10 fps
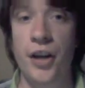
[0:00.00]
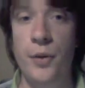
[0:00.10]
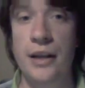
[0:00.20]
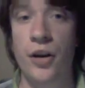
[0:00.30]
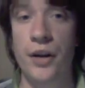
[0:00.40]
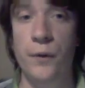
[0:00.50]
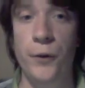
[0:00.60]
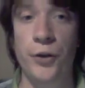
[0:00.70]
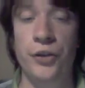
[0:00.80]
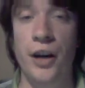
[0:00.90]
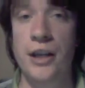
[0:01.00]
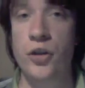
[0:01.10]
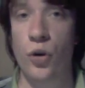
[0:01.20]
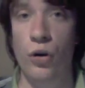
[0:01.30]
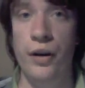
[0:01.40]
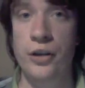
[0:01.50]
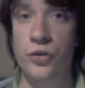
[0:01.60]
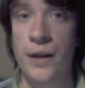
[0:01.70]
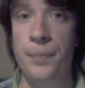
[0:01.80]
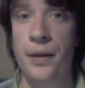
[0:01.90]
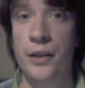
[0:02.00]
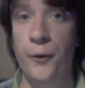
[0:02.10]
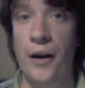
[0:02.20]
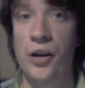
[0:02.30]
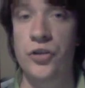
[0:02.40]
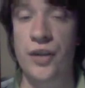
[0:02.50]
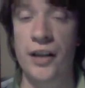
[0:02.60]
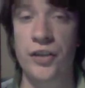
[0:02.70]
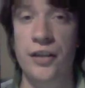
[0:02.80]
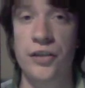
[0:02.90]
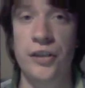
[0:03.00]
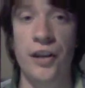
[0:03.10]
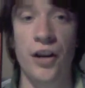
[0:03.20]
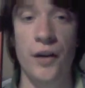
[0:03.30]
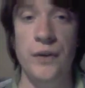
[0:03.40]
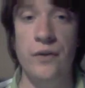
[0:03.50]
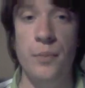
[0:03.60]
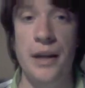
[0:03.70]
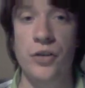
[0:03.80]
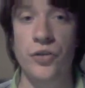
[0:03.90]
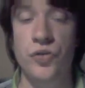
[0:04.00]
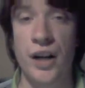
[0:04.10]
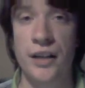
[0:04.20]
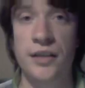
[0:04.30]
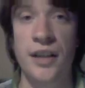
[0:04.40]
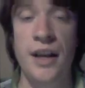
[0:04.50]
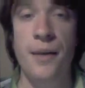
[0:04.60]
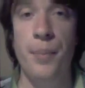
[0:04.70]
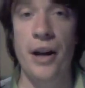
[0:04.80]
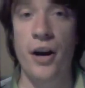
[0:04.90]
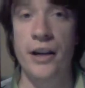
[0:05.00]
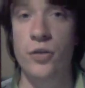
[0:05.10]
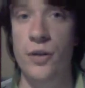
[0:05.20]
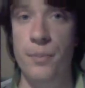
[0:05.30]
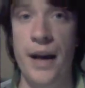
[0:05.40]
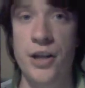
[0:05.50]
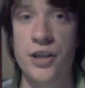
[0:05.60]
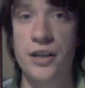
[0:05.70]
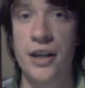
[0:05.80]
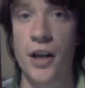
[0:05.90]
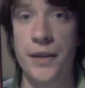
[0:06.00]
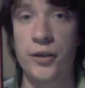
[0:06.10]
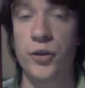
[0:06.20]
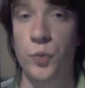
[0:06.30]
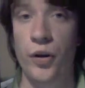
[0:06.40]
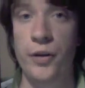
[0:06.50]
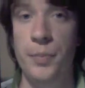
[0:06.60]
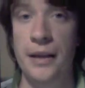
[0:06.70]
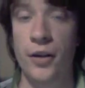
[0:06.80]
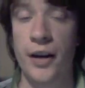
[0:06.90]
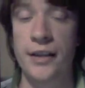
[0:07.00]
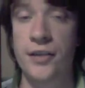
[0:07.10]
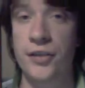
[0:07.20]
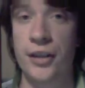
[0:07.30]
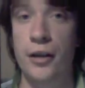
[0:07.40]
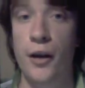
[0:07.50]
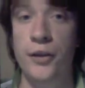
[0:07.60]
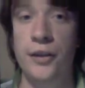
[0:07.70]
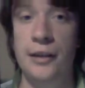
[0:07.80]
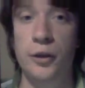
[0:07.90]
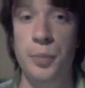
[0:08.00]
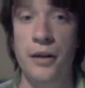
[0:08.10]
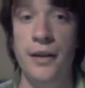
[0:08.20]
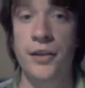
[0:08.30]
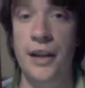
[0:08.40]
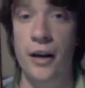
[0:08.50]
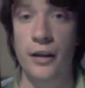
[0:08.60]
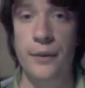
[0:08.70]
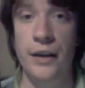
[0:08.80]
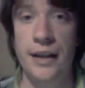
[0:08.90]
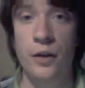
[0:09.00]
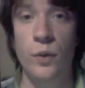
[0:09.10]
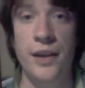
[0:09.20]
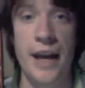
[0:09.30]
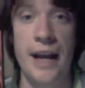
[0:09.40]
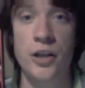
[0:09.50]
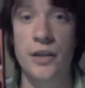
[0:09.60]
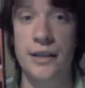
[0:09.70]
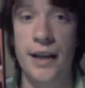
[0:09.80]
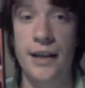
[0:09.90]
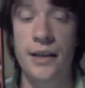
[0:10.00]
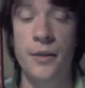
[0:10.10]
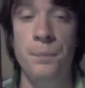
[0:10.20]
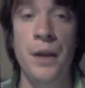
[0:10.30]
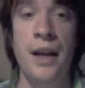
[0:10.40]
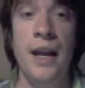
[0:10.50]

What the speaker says: So it kind of feels like you're on a trip as far as drugs are concerned. I've never been on drugs, but I could imagine, you know, this is what it'd be like. This is the closest experience that I'll ever get without actually taking them.